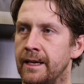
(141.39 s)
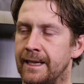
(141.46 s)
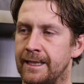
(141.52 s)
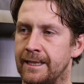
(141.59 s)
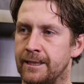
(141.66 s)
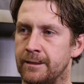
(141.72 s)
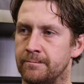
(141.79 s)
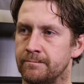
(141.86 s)

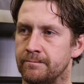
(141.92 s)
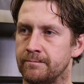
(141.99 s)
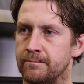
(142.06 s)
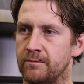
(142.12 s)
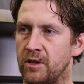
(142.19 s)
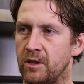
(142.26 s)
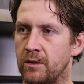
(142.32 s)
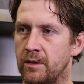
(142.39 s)

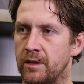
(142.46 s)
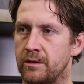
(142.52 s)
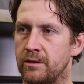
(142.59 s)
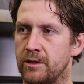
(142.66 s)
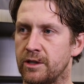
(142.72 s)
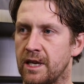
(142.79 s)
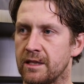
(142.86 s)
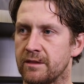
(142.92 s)
um, you know
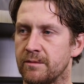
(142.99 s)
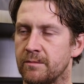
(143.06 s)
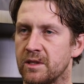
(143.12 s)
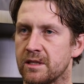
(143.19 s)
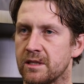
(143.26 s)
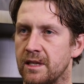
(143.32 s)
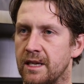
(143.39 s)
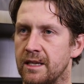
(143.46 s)
shots from the
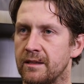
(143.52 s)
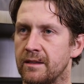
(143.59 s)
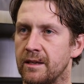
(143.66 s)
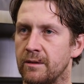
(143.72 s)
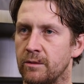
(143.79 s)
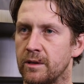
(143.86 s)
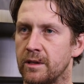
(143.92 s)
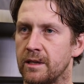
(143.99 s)
slot
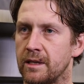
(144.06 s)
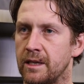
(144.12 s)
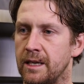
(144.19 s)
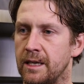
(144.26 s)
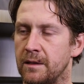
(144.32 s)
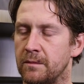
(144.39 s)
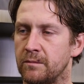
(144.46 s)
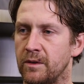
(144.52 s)
that we're
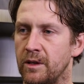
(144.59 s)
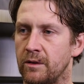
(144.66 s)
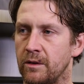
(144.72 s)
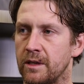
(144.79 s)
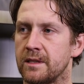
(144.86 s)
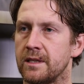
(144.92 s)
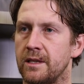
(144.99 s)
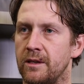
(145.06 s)
um, you know
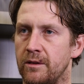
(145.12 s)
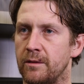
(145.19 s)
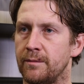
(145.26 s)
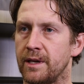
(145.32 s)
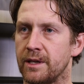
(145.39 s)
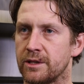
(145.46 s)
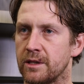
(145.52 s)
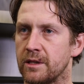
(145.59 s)
continuing to
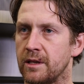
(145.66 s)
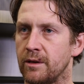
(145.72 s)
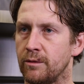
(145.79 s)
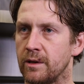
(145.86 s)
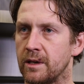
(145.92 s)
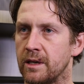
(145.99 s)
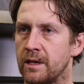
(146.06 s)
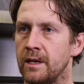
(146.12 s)
make sure that
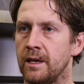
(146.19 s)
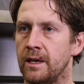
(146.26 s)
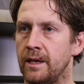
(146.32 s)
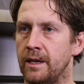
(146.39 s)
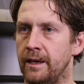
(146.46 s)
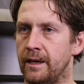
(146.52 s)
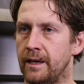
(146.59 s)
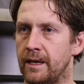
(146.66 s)
we're
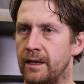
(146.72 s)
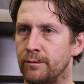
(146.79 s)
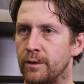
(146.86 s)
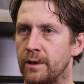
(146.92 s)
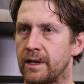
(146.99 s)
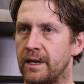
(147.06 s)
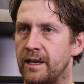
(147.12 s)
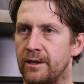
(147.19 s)
um,
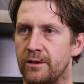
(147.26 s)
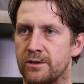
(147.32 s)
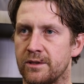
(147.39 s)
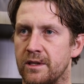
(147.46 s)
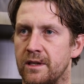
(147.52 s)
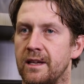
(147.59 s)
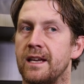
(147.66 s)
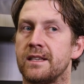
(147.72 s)
working
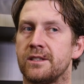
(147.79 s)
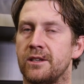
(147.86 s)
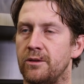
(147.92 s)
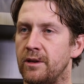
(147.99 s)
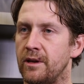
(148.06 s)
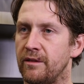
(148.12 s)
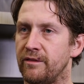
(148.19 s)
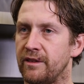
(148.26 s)
as a
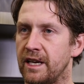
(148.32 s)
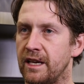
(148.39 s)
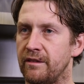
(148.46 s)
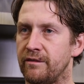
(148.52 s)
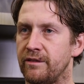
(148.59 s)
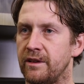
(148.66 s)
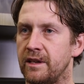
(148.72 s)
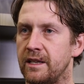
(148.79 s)
unit of
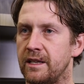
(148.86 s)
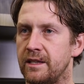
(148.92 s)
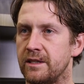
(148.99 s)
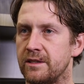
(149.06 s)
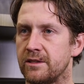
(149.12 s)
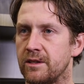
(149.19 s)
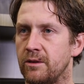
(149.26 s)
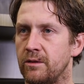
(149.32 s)
five in the
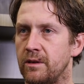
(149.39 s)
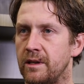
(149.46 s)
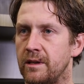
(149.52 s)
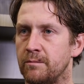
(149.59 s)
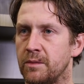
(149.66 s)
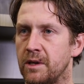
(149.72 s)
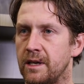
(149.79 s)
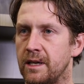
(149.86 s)
D zone,
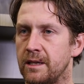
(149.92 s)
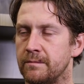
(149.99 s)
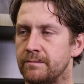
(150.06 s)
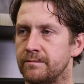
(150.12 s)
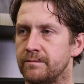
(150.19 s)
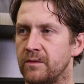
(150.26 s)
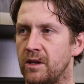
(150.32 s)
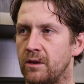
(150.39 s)

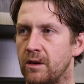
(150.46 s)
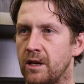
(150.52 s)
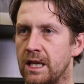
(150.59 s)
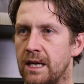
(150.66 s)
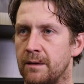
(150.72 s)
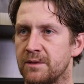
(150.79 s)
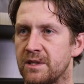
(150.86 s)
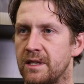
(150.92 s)
um, you know
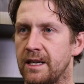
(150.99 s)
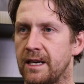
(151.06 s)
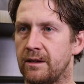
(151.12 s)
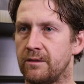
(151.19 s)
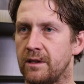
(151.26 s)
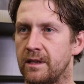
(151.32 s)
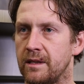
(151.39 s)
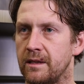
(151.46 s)
collapsing
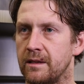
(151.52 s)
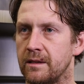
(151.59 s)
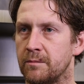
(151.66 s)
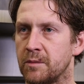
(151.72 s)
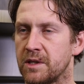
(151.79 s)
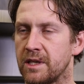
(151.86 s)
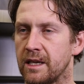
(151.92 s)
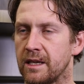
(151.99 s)
down to
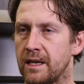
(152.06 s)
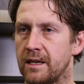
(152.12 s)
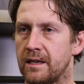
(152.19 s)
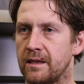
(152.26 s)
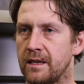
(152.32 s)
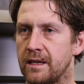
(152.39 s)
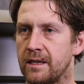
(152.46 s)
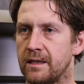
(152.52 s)
protect that
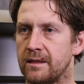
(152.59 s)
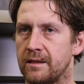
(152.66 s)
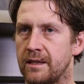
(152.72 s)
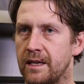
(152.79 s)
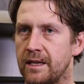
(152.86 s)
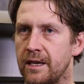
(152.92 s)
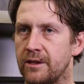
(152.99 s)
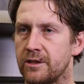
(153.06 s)
uh,
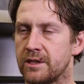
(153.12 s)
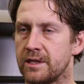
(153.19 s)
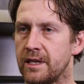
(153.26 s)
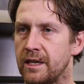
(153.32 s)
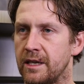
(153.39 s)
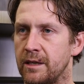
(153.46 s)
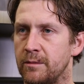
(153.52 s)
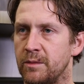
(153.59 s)
that dangerous
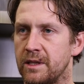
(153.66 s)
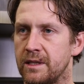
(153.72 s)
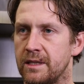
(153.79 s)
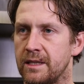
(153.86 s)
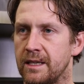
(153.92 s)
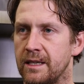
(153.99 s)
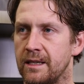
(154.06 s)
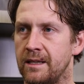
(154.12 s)
area.
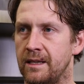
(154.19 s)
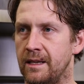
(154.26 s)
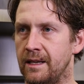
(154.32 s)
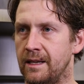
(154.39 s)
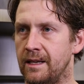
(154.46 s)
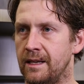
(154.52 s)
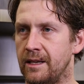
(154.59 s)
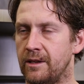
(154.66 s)
But uh,
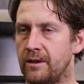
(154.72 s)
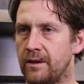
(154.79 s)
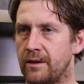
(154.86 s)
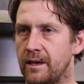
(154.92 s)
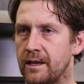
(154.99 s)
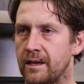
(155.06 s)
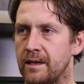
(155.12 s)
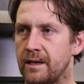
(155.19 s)
you know I
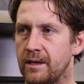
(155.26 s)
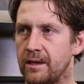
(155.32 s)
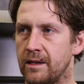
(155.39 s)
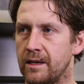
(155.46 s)
think